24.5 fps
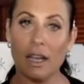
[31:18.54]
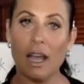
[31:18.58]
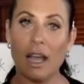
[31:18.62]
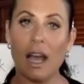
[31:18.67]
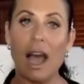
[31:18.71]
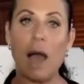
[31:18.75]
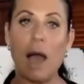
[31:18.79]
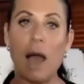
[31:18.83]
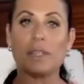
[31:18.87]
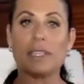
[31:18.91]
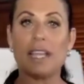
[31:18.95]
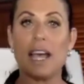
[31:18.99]

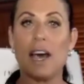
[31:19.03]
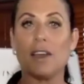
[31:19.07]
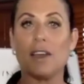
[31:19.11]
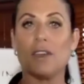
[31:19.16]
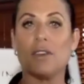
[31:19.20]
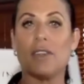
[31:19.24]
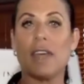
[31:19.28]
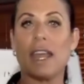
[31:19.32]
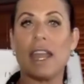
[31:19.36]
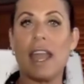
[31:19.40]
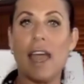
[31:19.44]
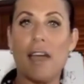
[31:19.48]
I will tell you
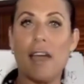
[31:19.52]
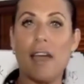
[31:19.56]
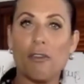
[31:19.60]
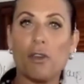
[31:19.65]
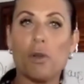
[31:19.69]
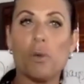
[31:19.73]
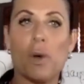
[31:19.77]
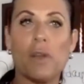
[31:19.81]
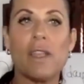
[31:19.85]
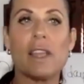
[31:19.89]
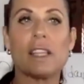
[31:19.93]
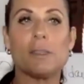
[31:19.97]
that
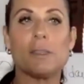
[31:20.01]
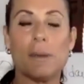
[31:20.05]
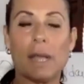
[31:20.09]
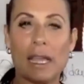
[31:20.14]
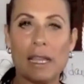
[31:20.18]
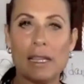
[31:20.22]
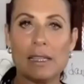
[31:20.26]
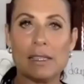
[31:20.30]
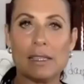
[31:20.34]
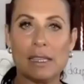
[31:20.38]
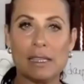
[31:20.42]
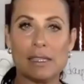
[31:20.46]
everyone that's been
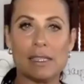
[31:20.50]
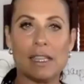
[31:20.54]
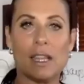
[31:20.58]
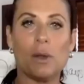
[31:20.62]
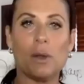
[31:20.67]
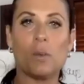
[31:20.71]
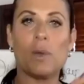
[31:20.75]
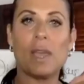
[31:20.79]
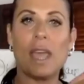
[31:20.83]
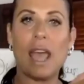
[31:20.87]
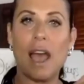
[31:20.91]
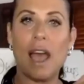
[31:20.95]
consistent,
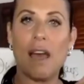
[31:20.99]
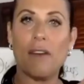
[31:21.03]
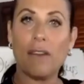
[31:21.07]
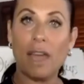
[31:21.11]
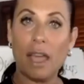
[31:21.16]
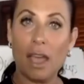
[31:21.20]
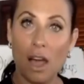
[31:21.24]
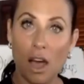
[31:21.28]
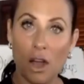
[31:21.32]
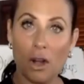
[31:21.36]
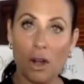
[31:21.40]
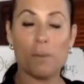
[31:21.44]
we have a
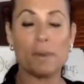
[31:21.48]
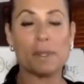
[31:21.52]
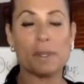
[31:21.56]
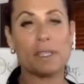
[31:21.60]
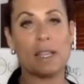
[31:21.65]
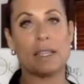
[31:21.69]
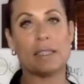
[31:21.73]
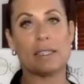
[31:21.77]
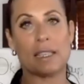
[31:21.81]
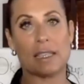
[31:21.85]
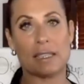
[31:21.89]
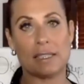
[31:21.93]
100%
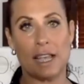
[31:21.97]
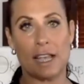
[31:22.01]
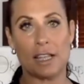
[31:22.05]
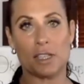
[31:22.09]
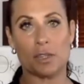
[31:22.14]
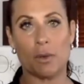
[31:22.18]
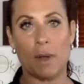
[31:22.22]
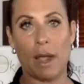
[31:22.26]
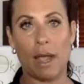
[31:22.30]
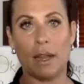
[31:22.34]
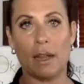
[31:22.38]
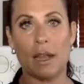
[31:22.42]
success
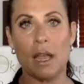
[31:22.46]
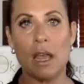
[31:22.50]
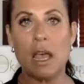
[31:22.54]
rate.